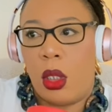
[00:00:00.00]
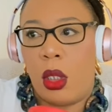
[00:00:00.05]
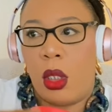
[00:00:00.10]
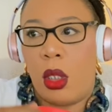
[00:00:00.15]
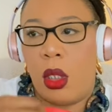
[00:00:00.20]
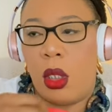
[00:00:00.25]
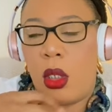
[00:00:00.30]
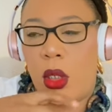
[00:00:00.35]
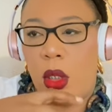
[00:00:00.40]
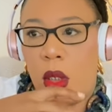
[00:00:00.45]

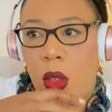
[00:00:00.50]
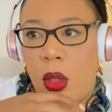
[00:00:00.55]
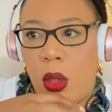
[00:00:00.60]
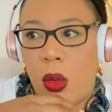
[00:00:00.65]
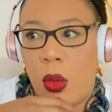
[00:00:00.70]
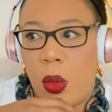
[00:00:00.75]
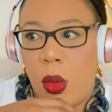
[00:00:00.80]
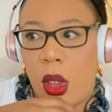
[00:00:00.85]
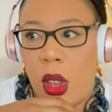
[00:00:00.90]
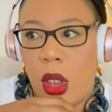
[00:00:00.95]
There's no
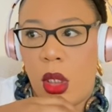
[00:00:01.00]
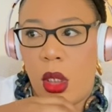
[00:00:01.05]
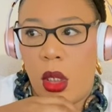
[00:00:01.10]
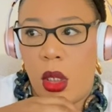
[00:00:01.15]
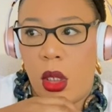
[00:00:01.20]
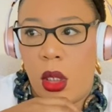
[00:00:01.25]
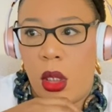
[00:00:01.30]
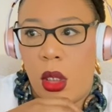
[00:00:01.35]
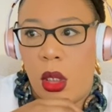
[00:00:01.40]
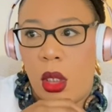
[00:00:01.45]
way.
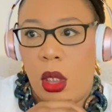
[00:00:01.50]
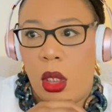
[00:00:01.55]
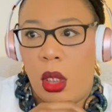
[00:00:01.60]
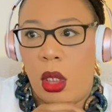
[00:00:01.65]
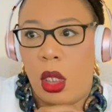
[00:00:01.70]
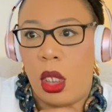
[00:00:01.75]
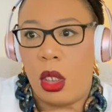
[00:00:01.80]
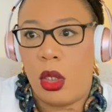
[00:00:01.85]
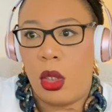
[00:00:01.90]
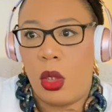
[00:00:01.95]

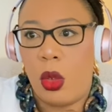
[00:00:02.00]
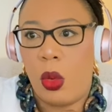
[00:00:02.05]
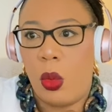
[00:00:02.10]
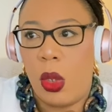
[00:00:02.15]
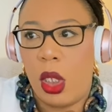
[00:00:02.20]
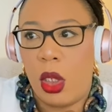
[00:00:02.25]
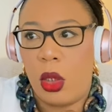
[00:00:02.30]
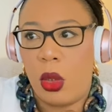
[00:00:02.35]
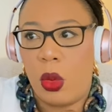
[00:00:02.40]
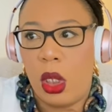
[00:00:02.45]
There's no
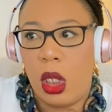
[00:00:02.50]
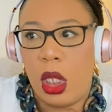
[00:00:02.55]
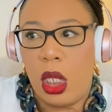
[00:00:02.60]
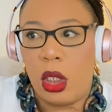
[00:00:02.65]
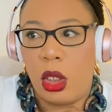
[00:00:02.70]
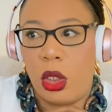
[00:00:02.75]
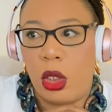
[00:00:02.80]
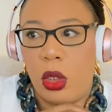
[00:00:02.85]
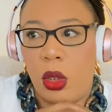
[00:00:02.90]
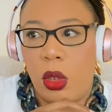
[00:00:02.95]
way to
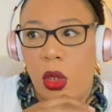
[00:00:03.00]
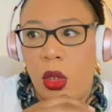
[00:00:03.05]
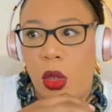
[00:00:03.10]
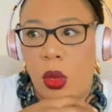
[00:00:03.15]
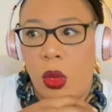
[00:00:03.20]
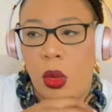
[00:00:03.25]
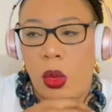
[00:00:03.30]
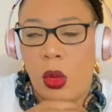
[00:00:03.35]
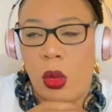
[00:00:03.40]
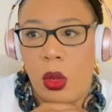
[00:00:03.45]
let you
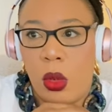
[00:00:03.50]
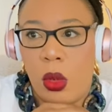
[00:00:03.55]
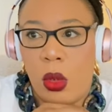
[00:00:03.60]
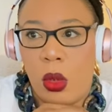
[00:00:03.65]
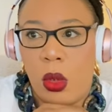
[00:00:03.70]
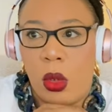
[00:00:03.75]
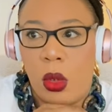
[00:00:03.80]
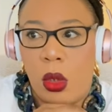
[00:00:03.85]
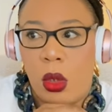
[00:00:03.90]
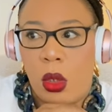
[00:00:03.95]
go.
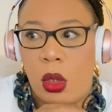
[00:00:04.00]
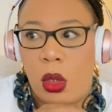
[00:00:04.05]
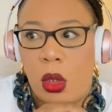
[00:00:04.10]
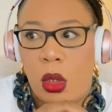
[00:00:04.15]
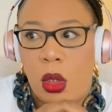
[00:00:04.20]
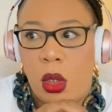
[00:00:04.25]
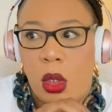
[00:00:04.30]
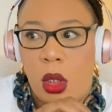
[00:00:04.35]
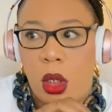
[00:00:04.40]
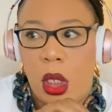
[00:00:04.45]

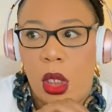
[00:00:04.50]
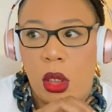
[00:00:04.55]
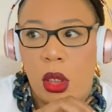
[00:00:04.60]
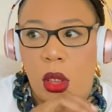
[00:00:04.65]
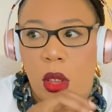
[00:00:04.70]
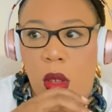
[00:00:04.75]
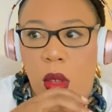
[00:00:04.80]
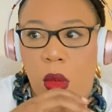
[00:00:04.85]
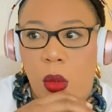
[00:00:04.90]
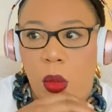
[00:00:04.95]

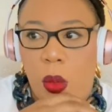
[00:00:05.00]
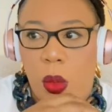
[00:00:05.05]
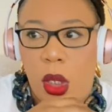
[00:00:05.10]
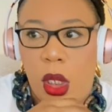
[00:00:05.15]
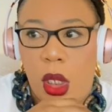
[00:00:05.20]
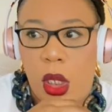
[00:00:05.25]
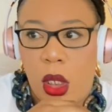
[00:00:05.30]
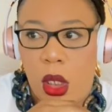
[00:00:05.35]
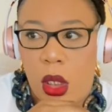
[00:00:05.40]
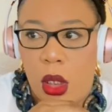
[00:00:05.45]
There's no
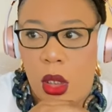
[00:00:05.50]
way.